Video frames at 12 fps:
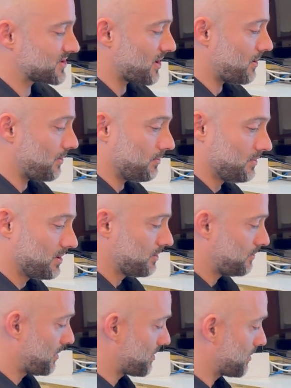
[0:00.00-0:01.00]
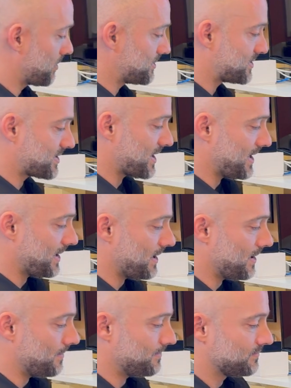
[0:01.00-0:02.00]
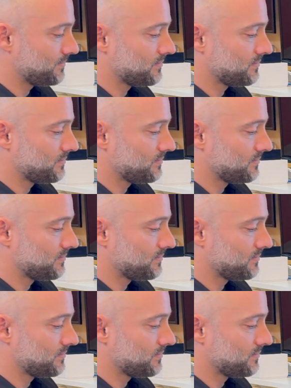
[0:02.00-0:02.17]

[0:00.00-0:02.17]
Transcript: So whether it's a